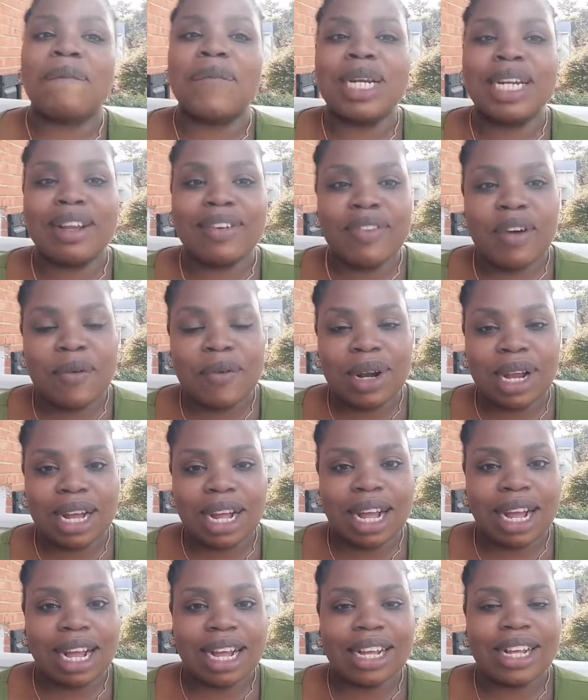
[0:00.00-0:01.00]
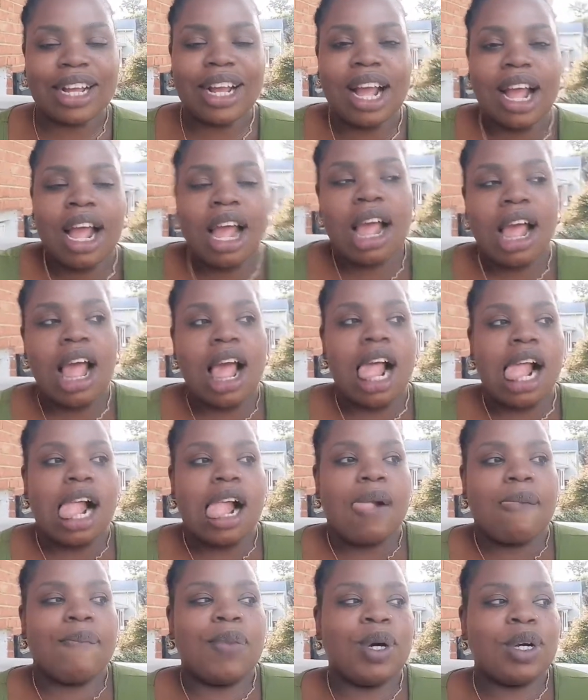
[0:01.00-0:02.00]
But never block her.
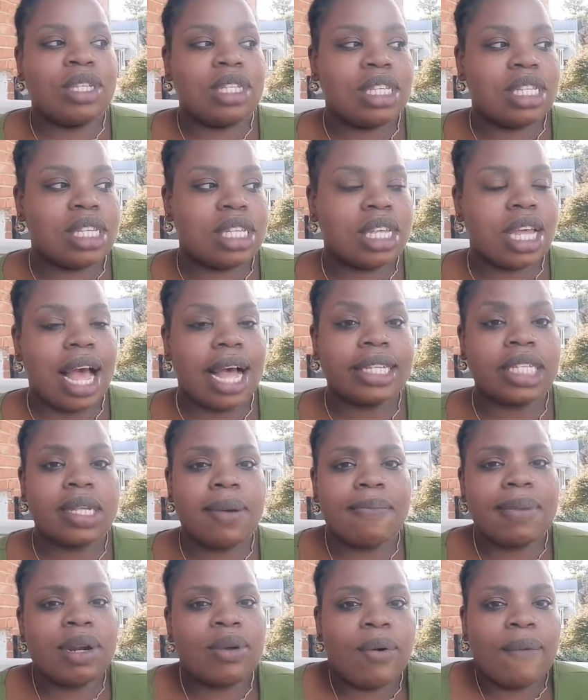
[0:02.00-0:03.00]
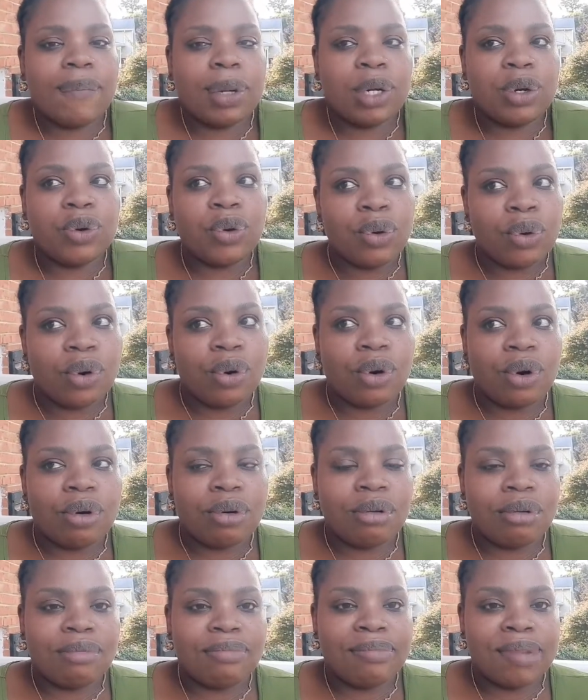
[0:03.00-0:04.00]
But as somebody woman
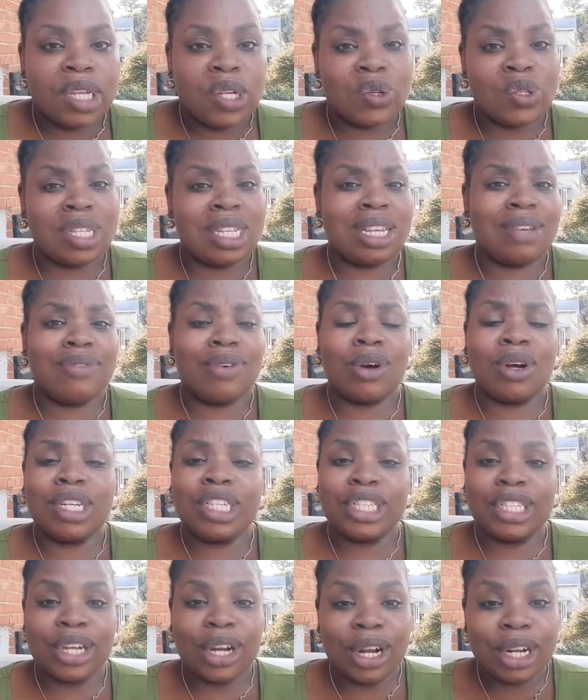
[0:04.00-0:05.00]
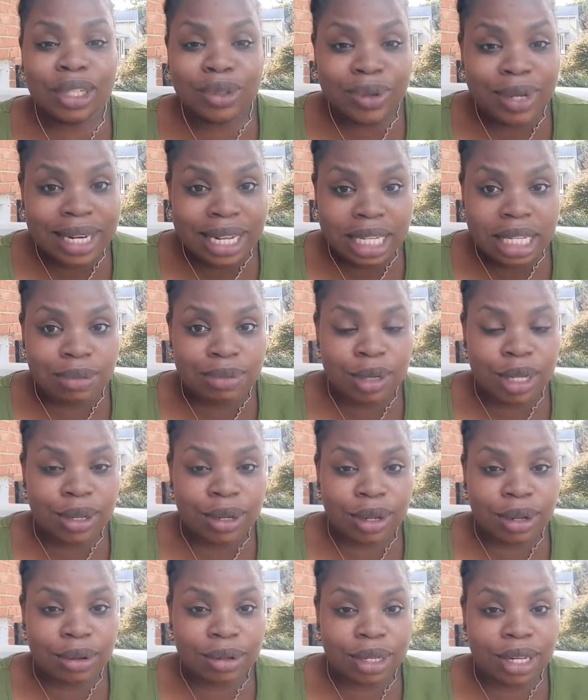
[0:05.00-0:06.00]
know, me used to even go church with
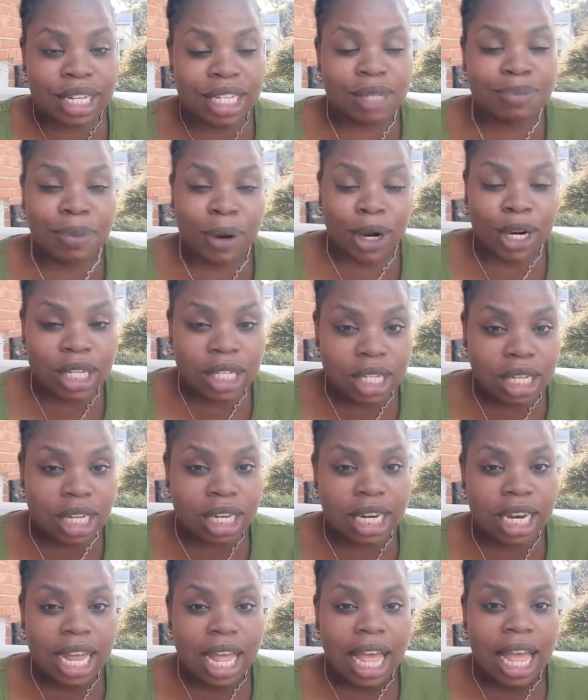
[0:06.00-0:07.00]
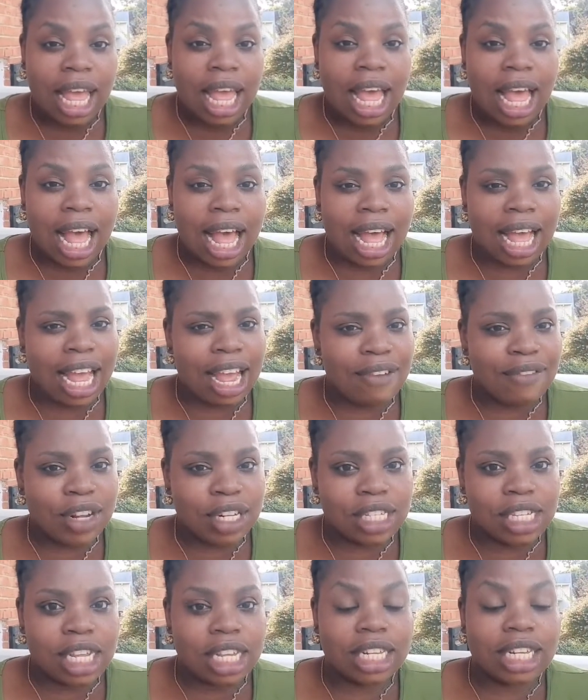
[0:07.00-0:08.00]
this person and
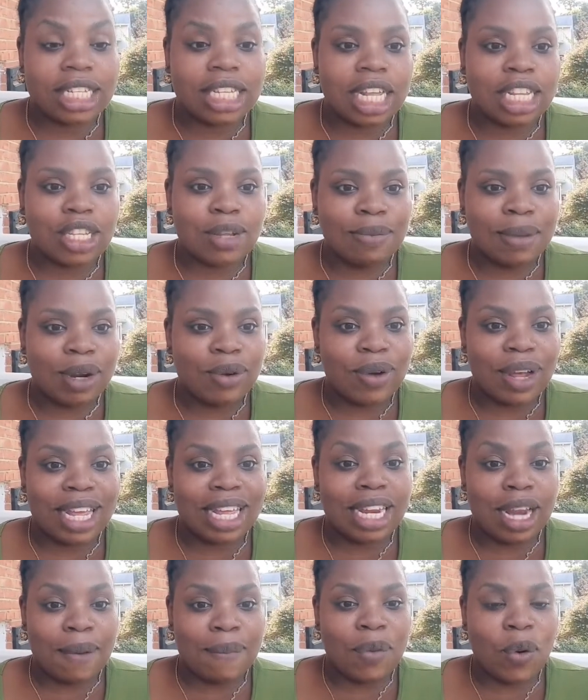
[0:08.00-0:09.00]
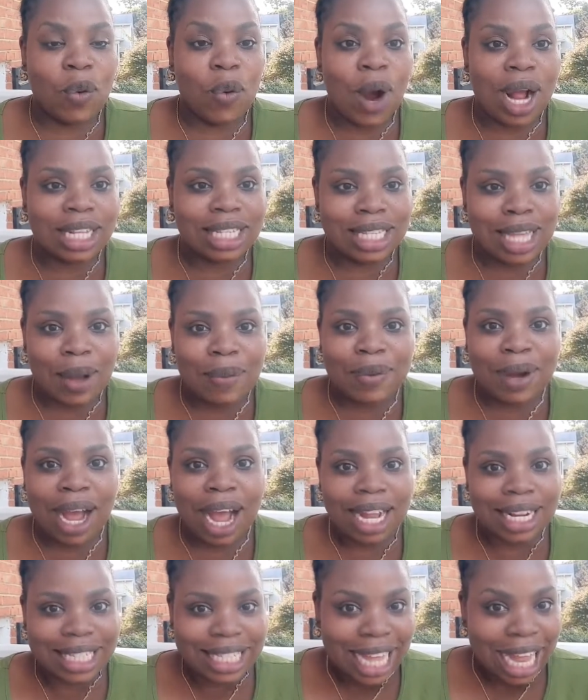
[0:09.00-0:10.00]
everything. This is somebody we in a WhatsApp
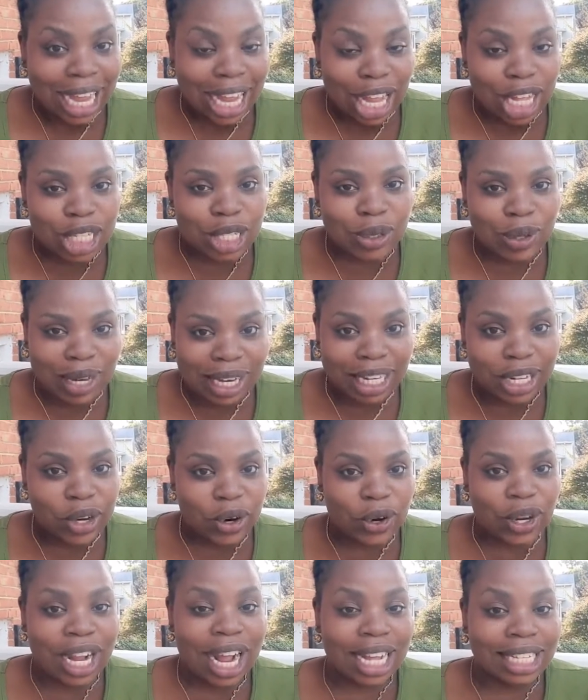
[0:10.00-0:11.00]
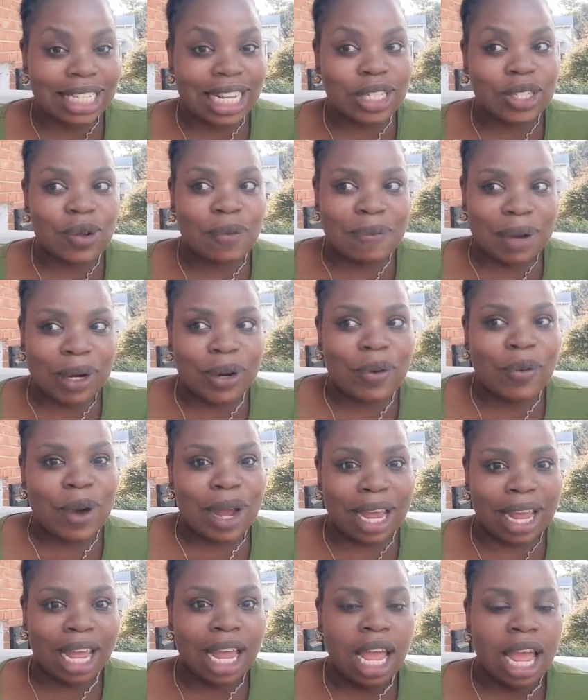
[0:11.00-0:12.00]
contact as well, you know, cause as somebody
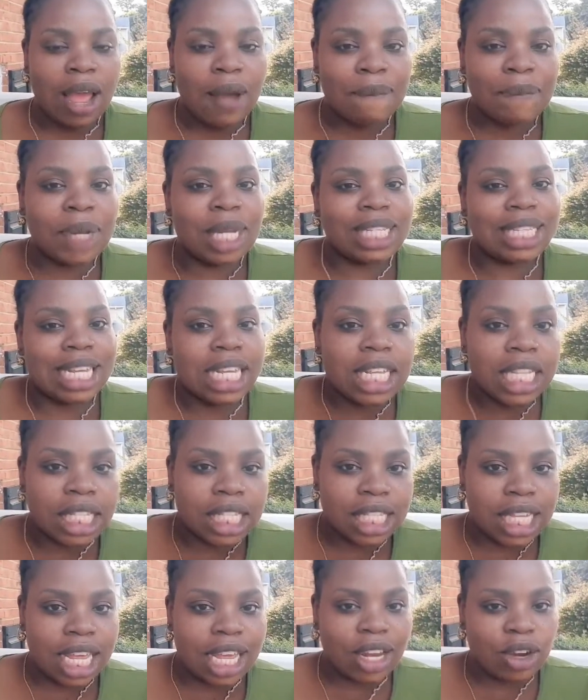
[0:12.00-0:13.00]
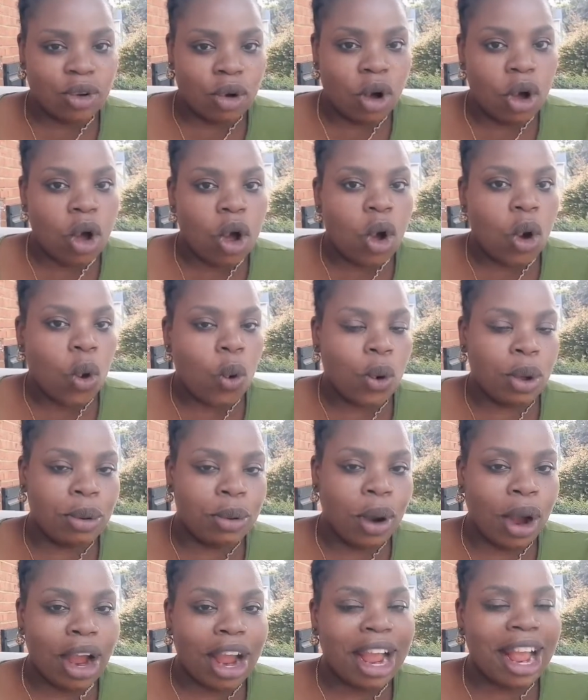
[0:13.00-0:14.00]
where me think say, you know, we
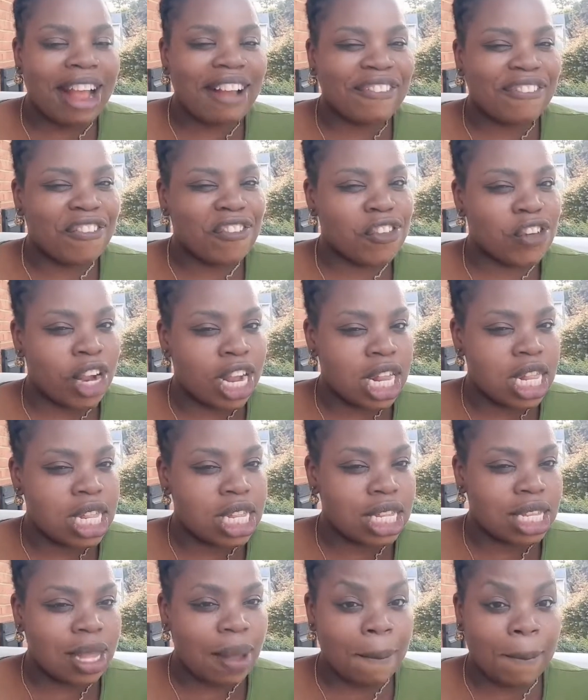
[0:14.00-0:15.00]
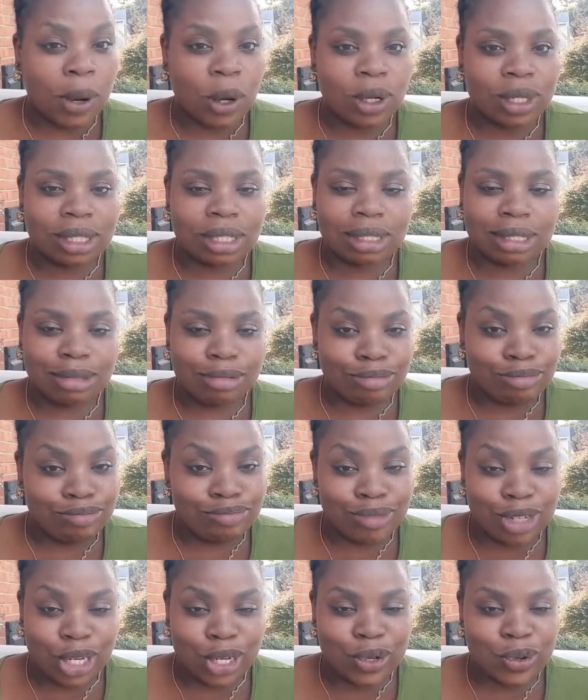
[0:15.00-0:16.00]
were friends, but
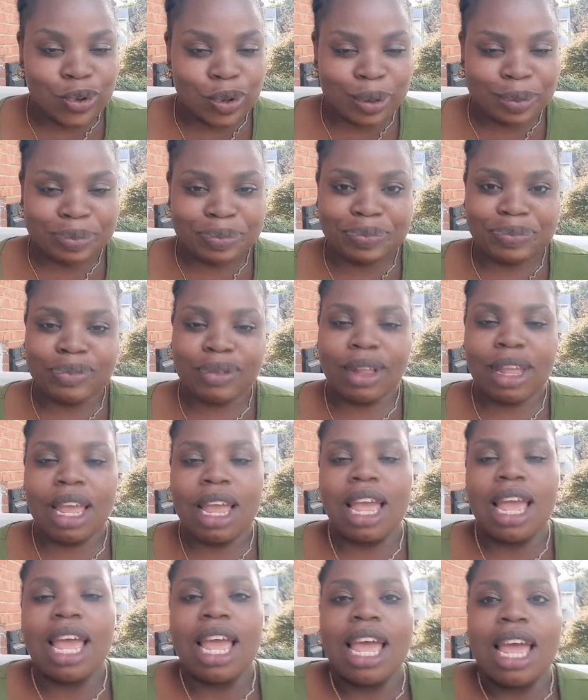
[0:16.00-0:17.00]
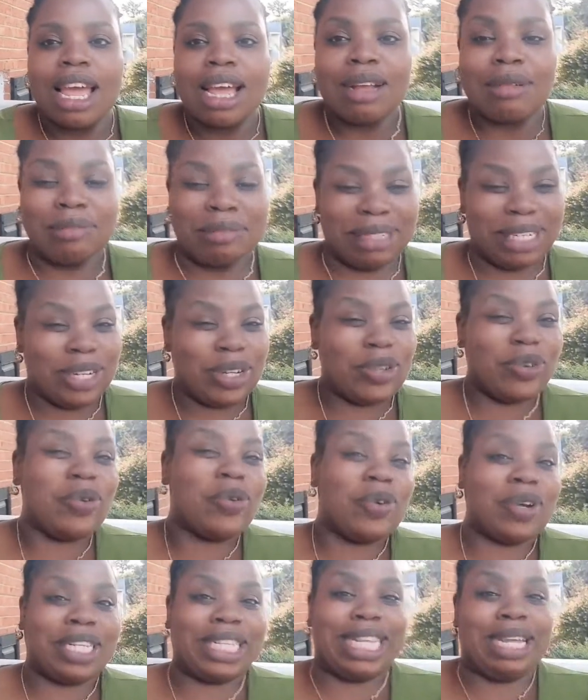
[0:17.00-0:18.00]
me don't know. Me don't
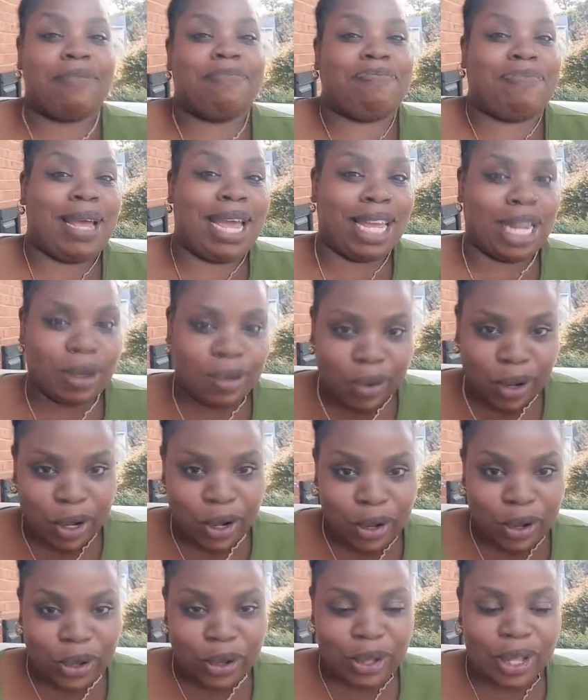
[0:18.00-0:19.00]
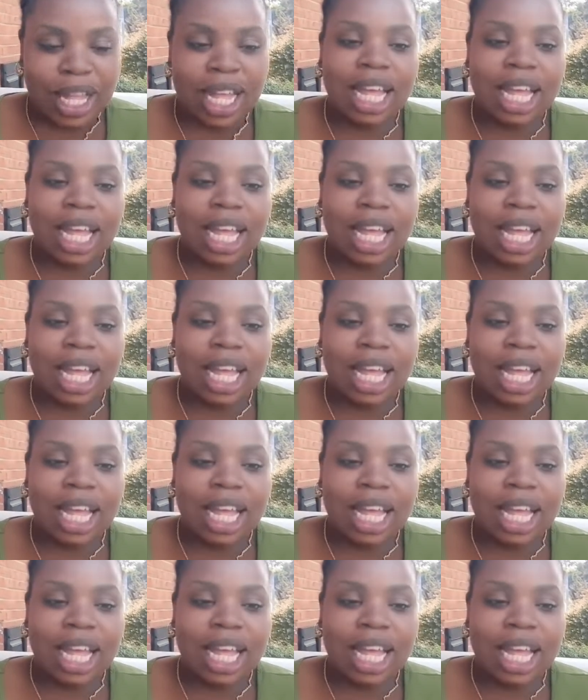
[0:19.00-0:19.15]
know. Debatable.